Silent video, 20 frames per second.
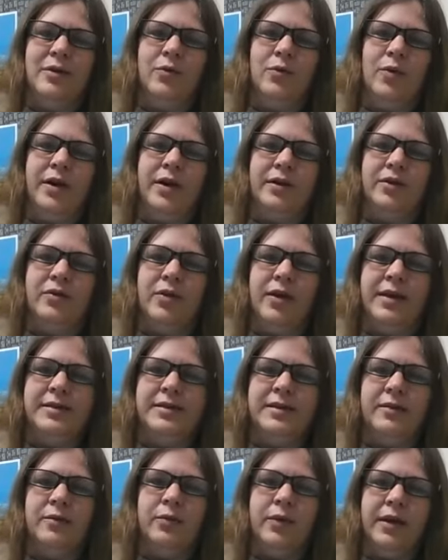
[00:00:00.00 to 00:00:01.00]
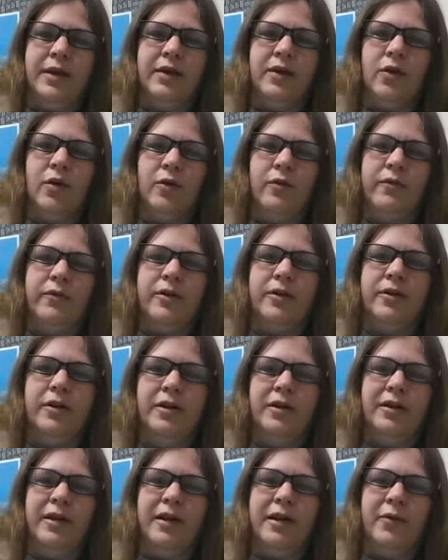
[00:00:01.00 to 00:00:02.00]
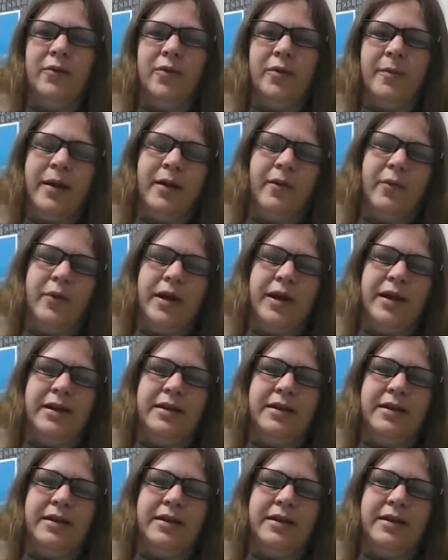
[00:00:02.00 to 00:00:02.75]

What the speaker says: one crazy week over and we're about ready